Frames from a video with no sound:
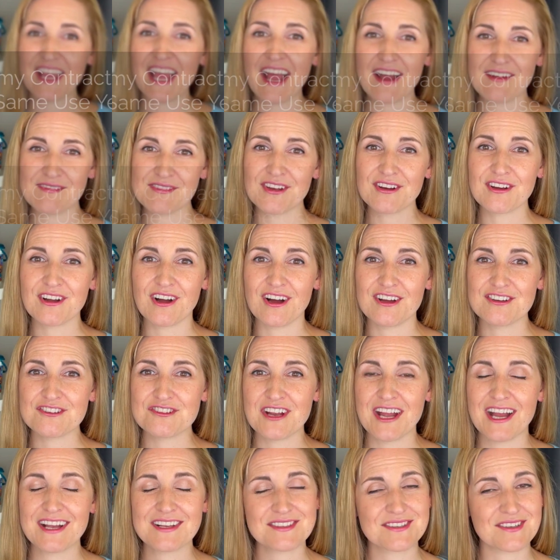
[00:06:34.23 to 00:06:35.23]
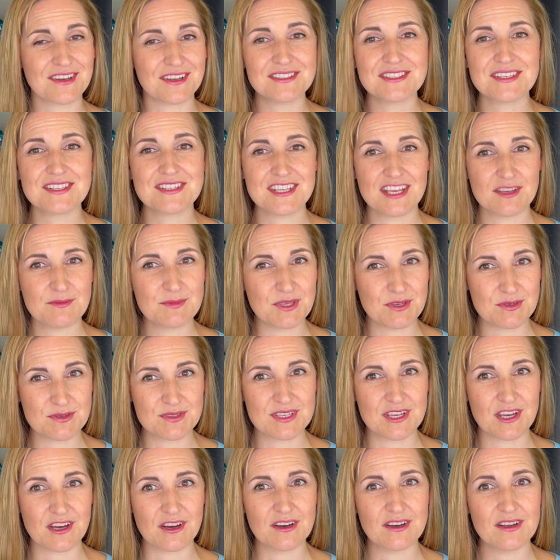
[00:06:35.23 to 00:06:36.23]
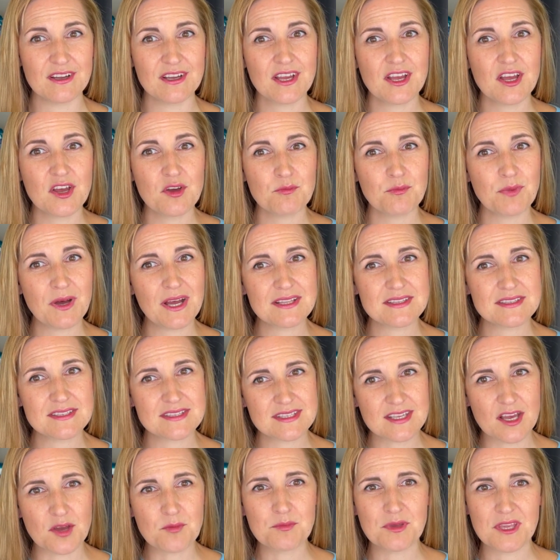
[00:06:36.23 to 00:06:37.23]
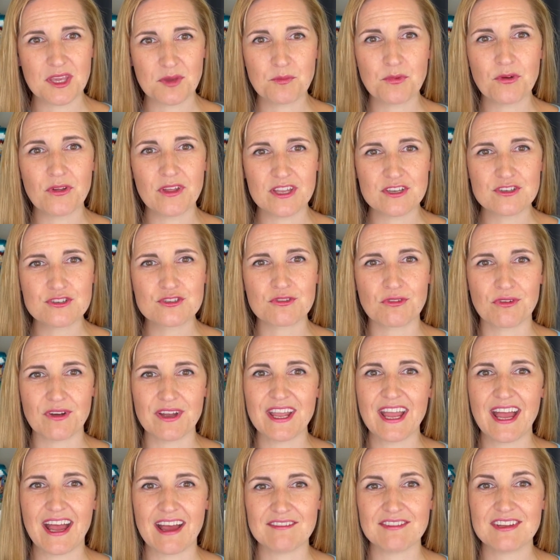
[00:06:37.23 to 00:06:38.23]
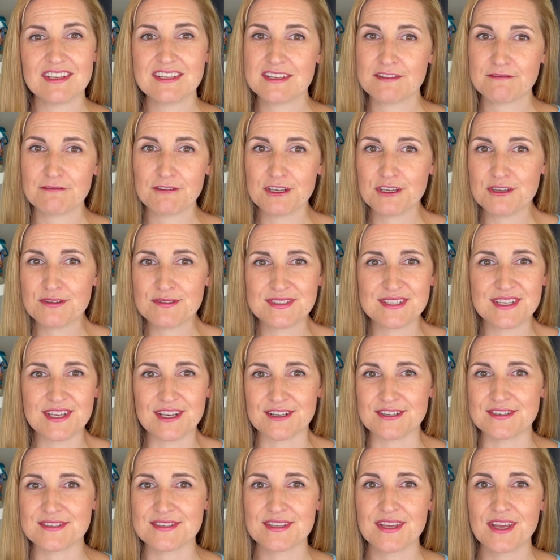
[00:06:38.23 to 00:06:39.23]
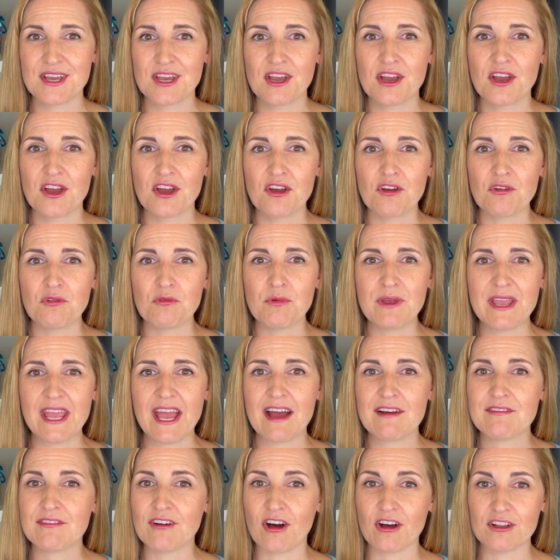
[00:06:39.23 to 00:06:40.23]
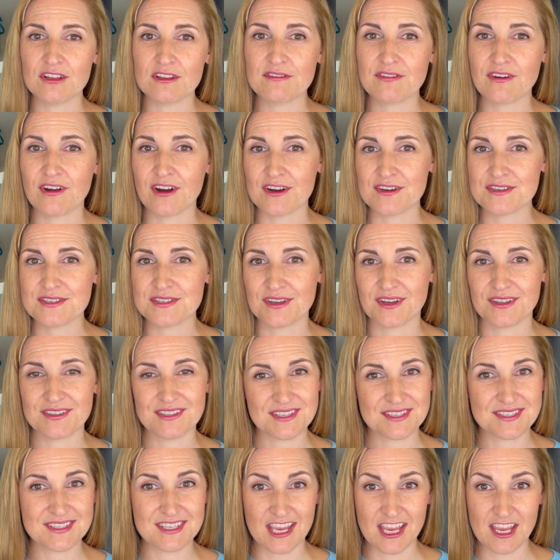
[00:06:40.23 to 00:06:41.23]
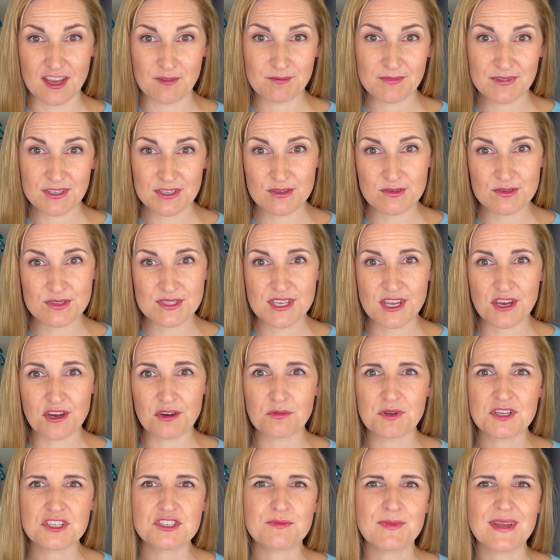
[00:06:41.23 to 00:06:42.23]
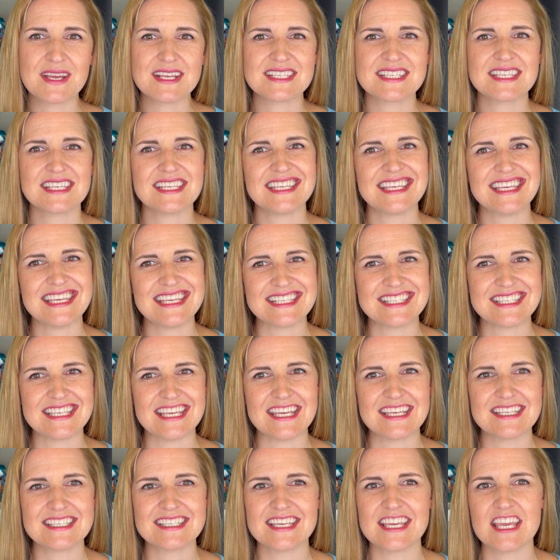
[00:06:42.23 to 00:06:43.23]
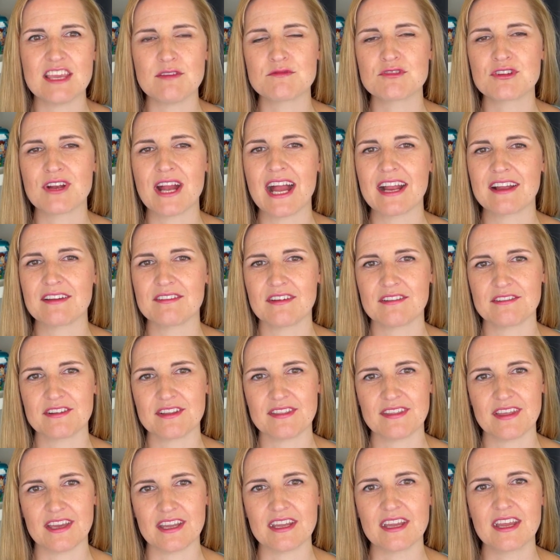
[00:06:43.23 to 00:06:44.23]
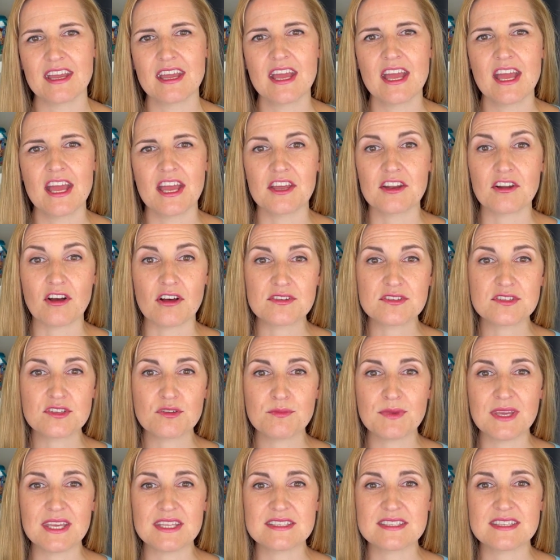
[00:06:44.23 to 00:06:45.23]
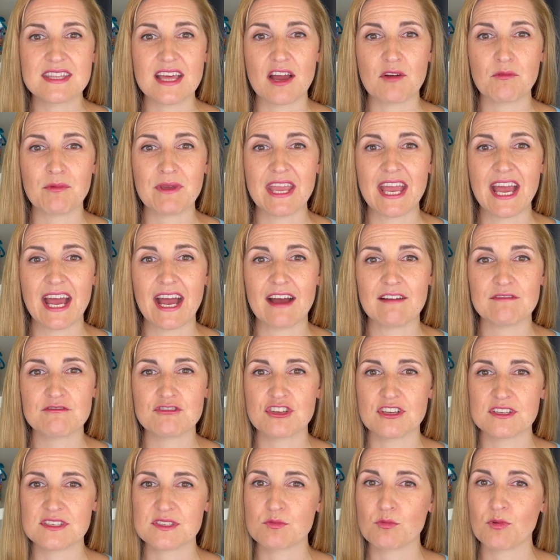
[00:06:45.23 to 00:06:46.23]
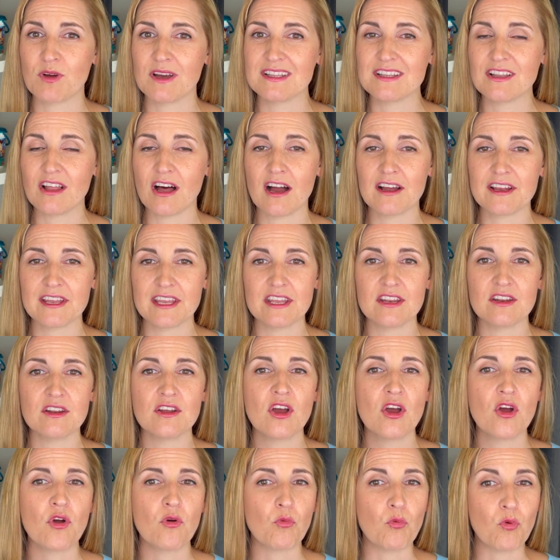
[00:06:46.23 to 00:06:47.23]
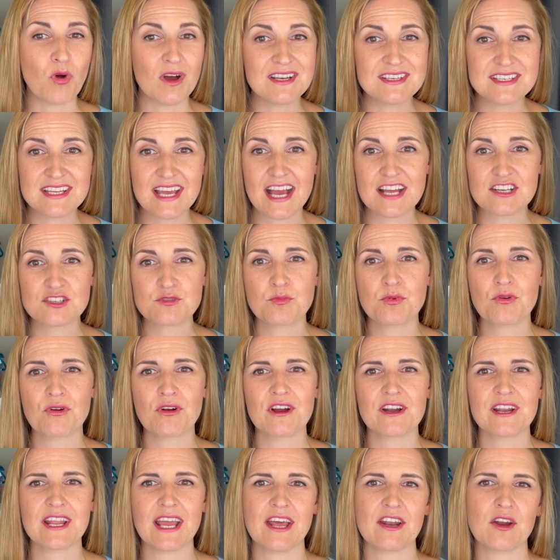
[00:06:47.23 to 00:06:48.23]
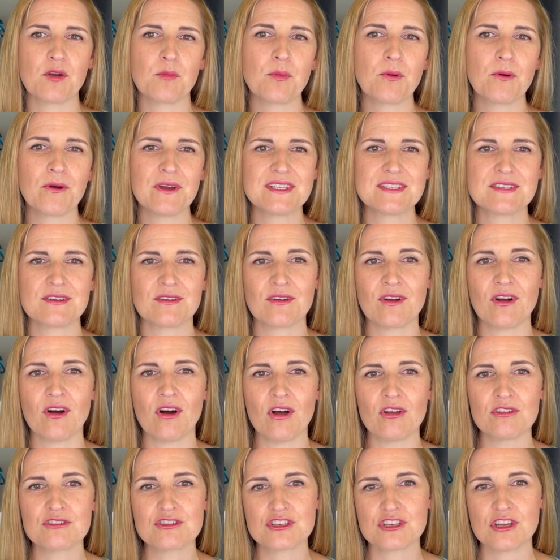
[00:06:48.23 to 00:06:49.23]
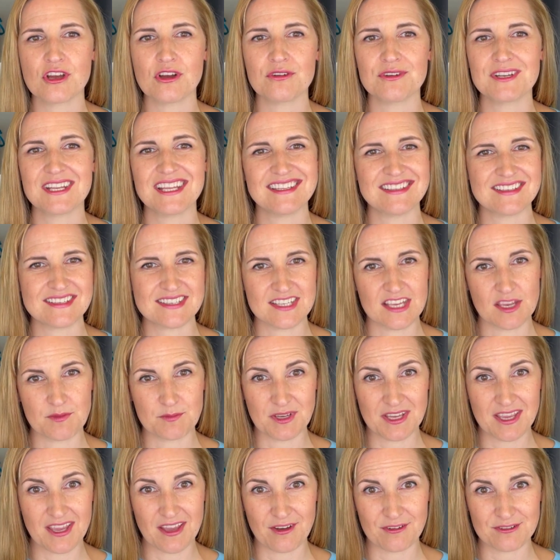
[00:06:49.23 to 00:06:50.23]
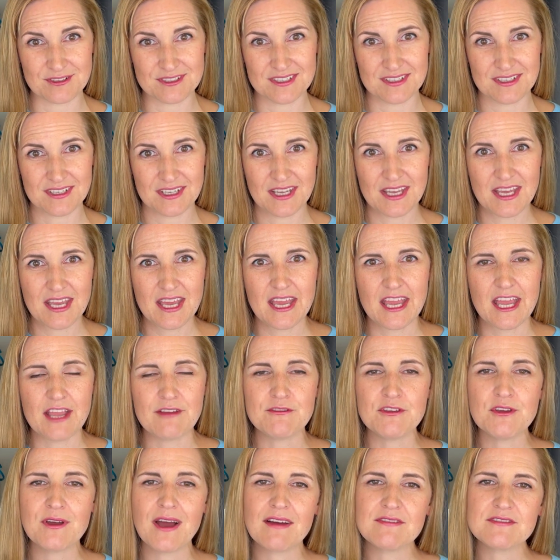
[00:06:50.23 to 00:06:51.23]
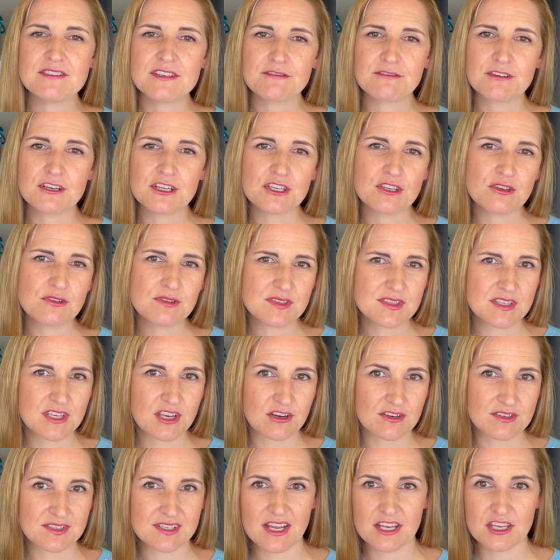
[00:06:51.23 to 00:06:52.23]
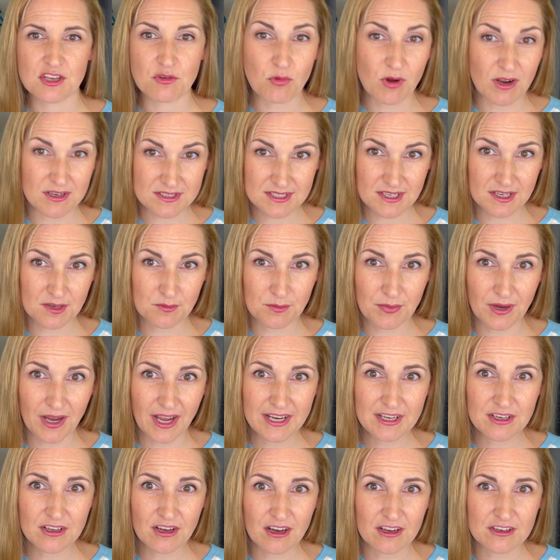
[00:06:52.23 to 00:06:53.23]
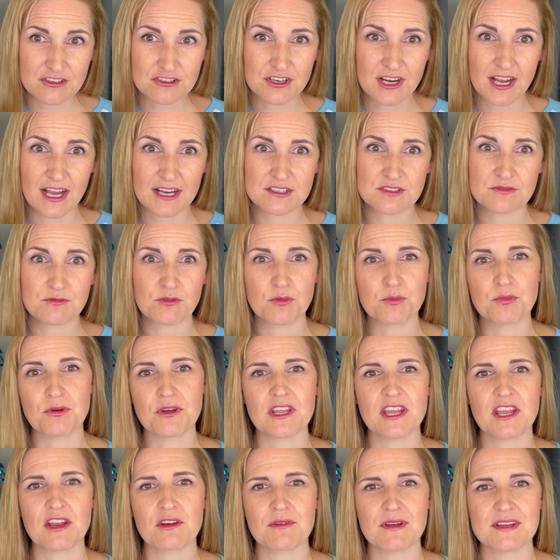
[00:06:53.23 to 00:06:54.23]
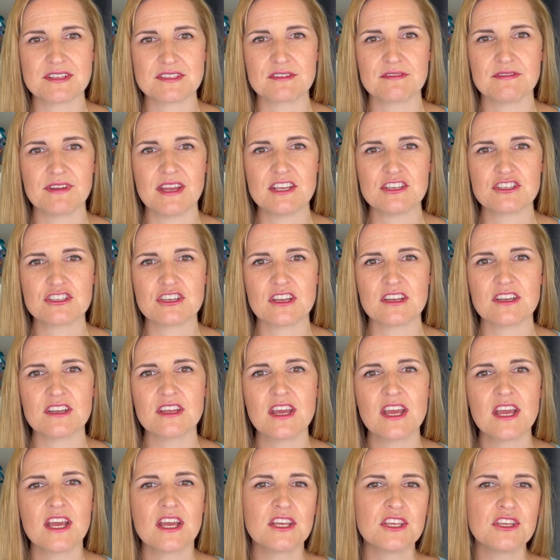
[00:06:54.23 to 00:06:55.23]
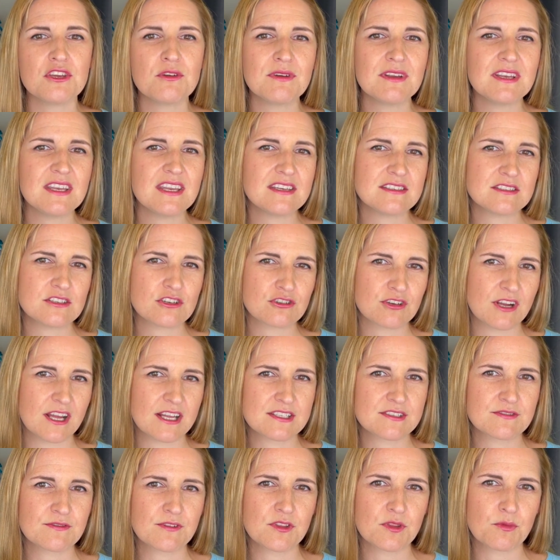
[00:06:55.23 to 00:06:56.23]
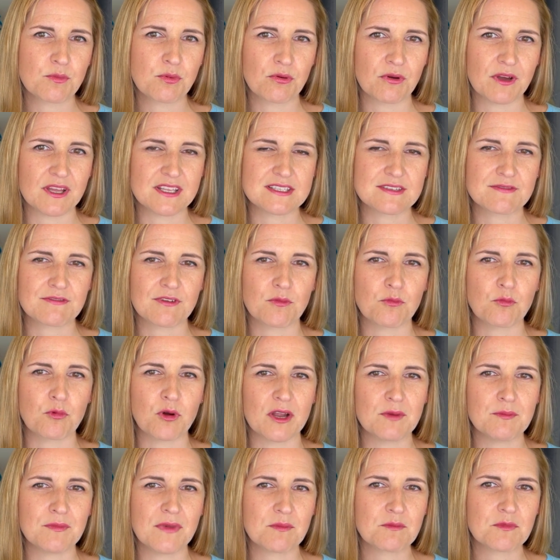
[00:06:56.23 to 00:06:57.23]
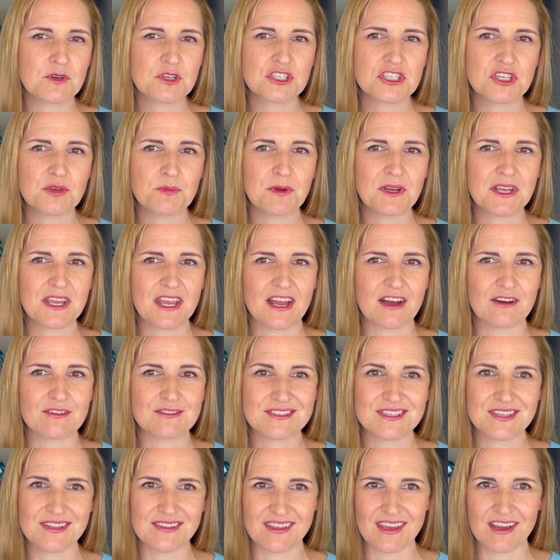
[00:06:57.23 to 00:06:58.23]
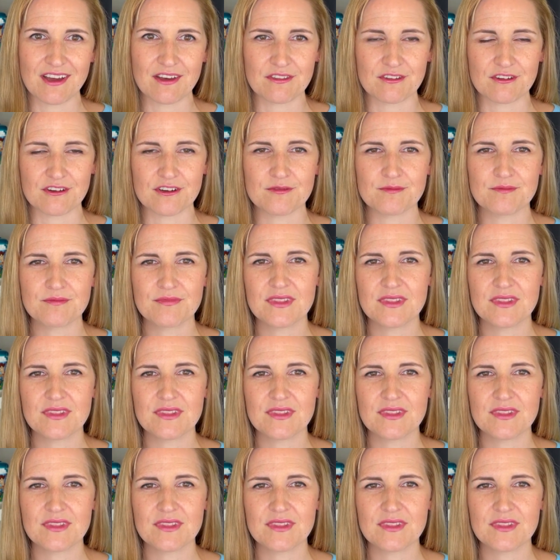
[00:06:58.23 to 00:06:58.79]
have their contracts on the same use year, but some people enjoy having different use years. We have all of ours on the same use year, which makes it easy to keep track of everything. It also means that we have just one login, one dashboard, and our points are all shown in the same account. If you have different use years and you want to combine contracts for booking a reservation, you would need to transfer the points from one membership account to the other.